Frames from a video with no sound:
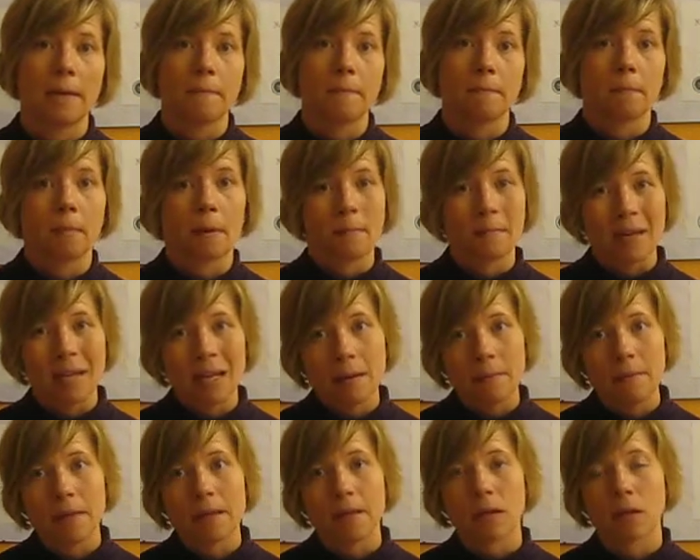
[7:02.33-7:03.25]
but
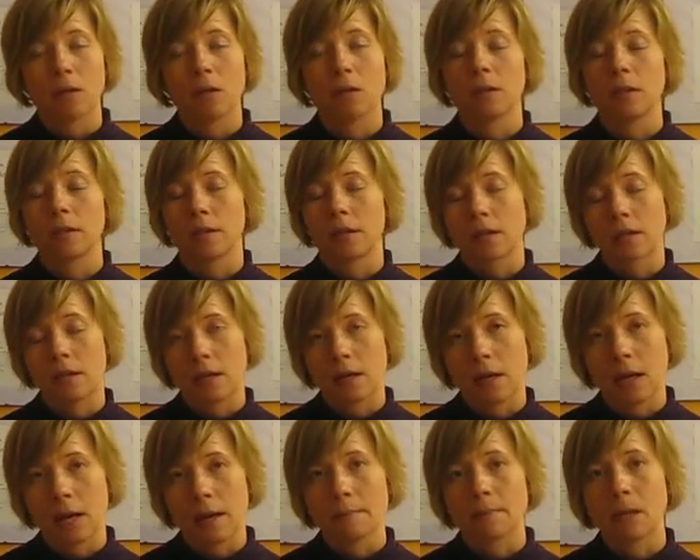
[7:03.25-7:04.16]
maybe the
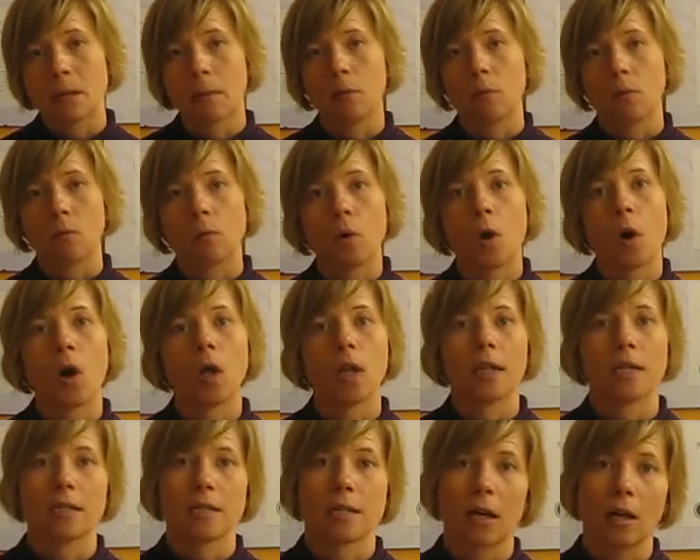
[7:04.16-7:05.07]
abdominal wall
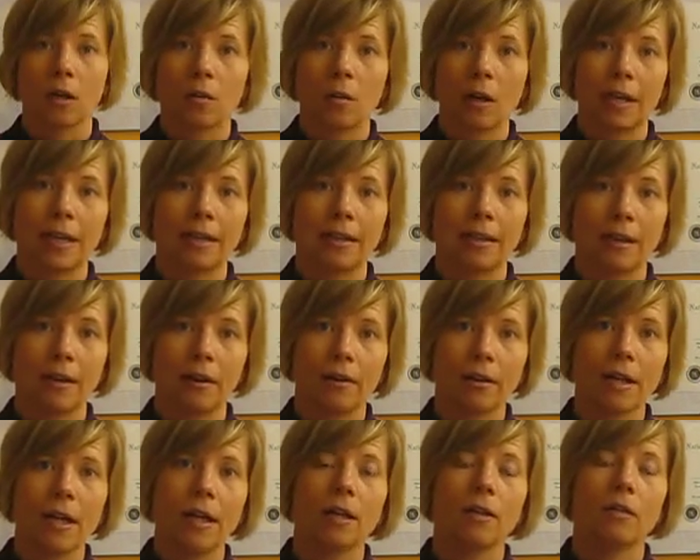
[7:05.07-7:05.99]
is not quite there
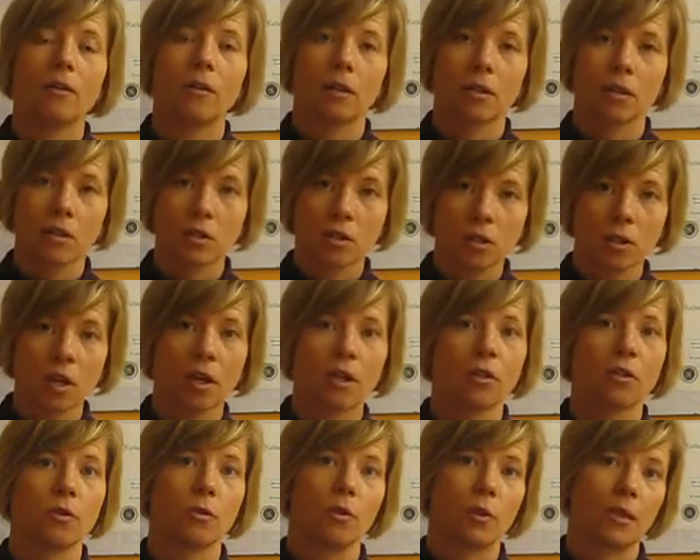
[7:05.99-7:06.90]
yet, you can
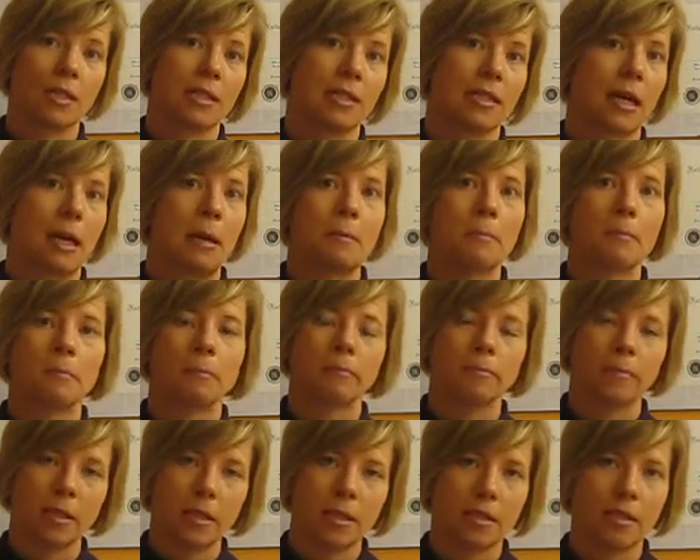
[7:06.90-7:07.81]
start doing some
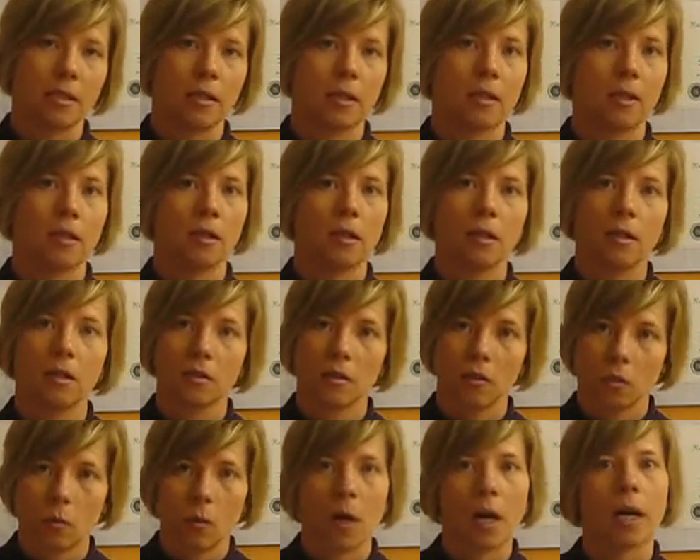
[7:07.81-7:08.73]
easy
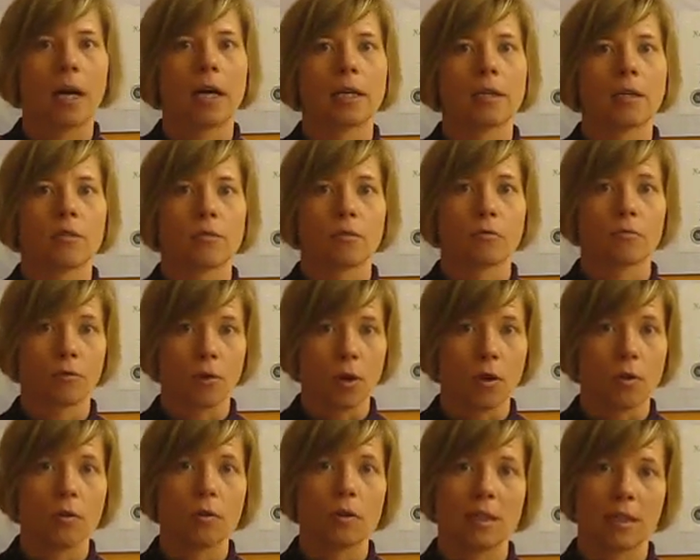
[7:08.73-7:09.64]
squats or
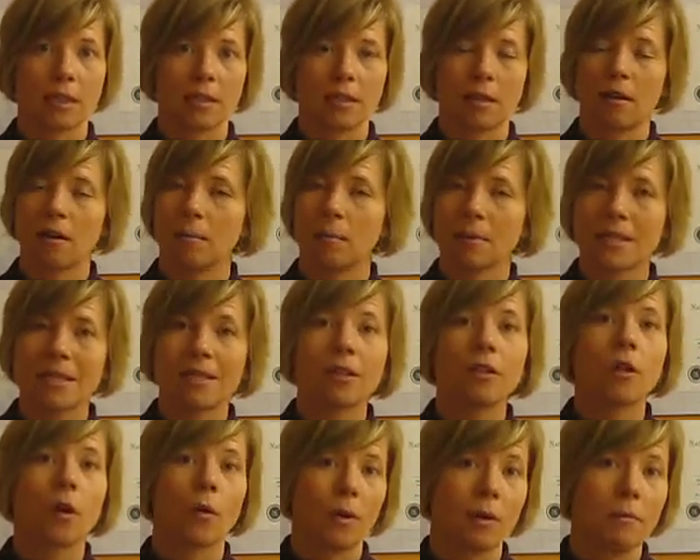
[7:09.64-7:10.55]
rows, etc., but still
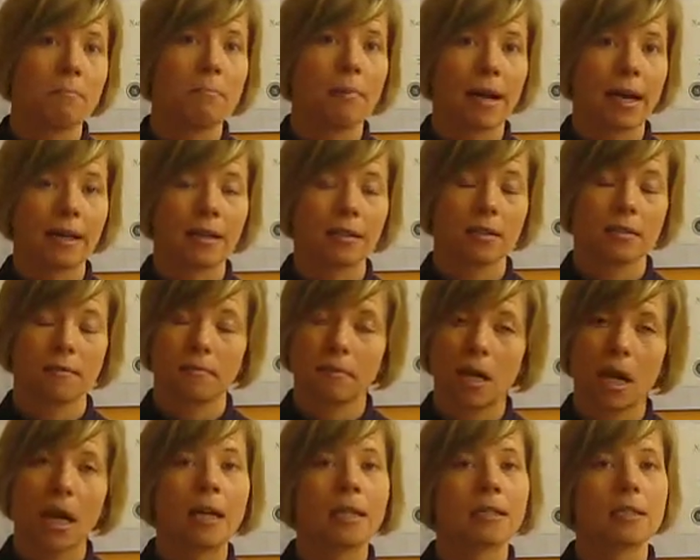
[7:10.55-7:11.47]
no impact,
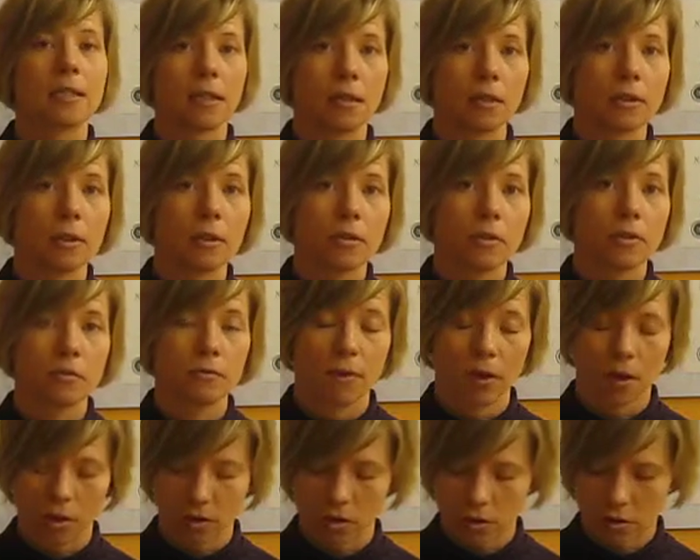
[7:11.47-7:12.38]
not until those
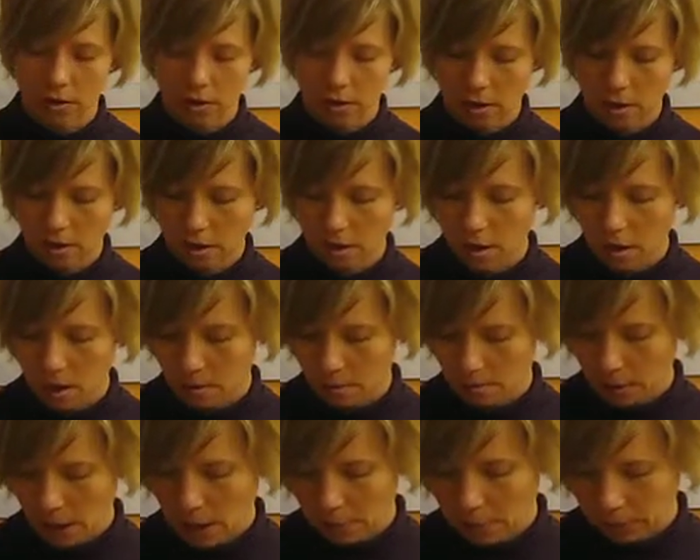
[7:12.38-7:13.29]
functions are
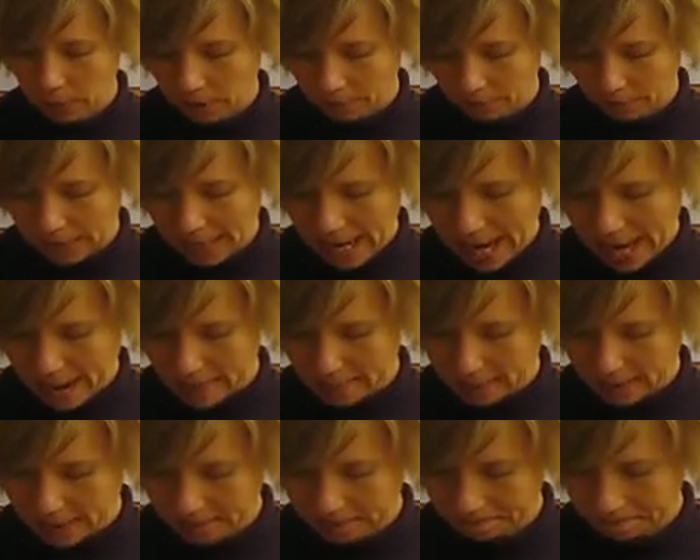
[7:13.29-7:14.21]
properly
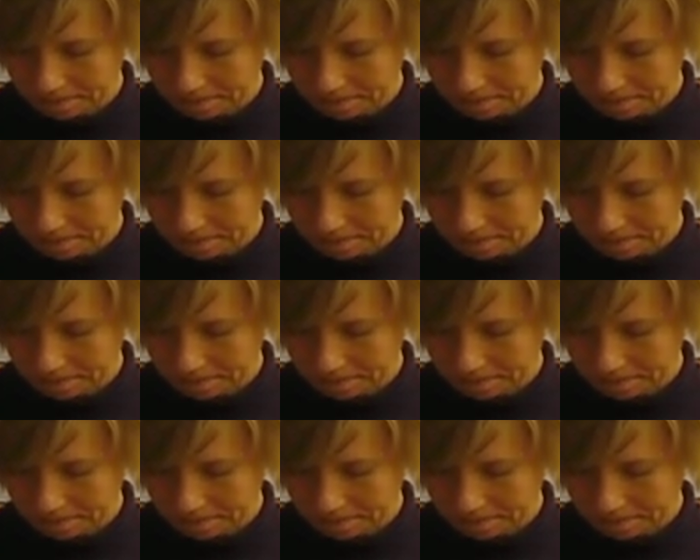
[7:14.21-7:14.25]
rehabbed.